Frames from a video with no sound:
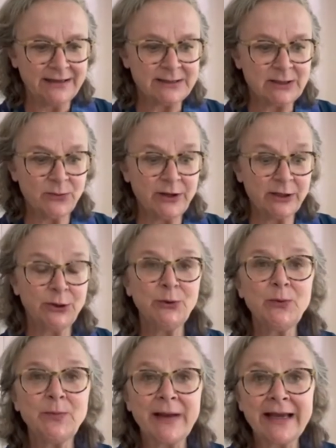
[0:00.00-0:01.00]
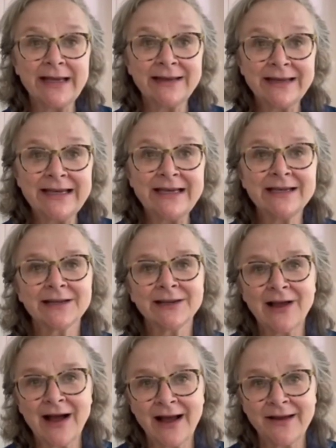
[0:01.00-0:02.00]
so that you may lead
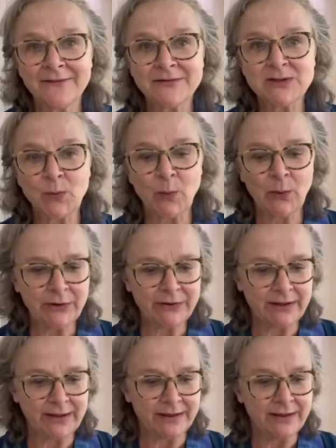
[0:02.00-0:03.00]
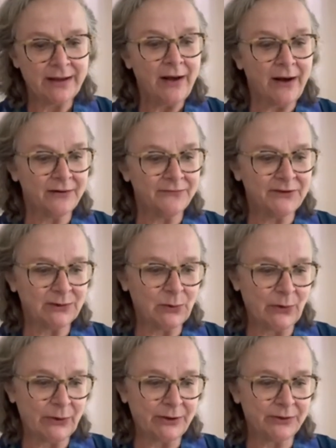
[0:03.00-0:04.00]
lives worthy of the
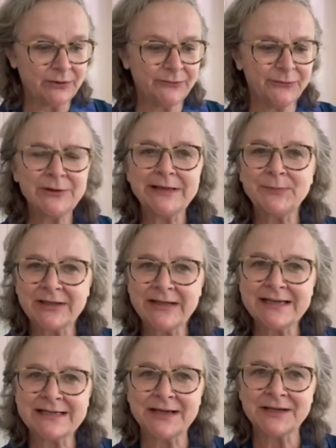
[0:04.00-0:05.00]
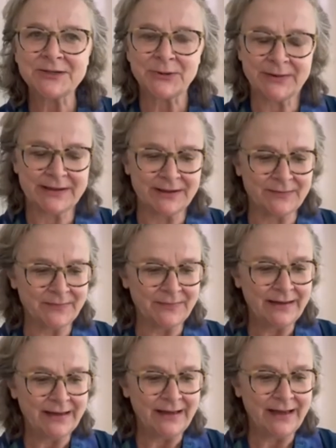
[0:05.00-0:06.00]
Lord, fully pleasing to him,
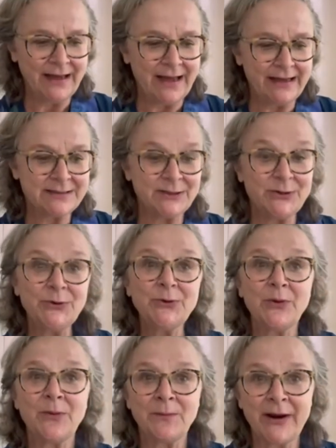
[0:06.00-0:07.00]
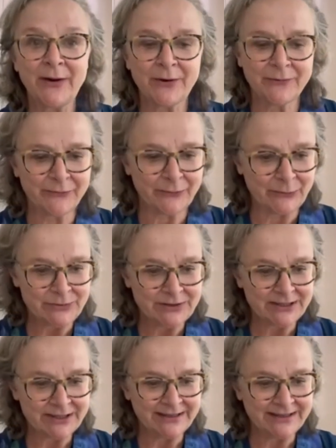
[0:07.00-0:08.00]
as you bear
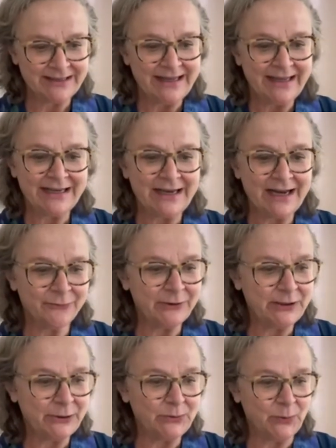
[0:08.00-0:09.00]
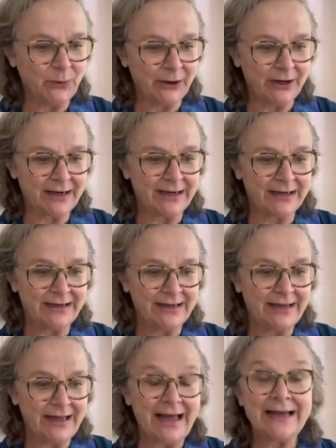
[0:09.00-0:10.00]
fruit in every good work,
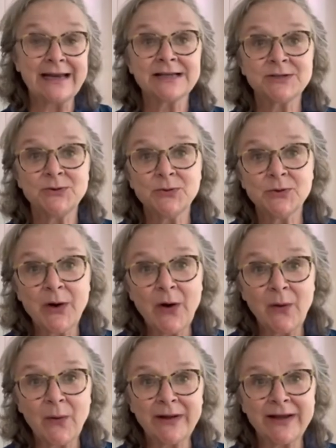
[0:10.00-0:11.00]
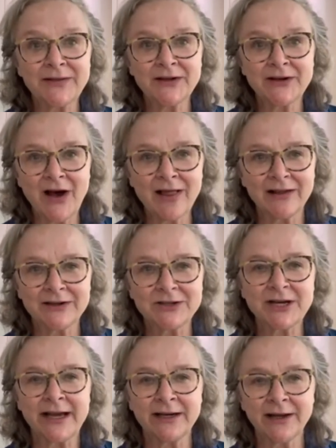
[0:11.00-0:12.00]
and as you grow in the
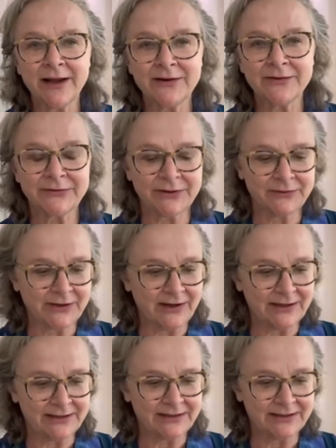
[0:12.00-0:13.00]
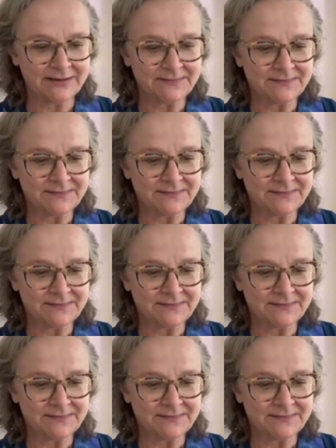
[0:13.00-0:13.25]
knowledge and love of God.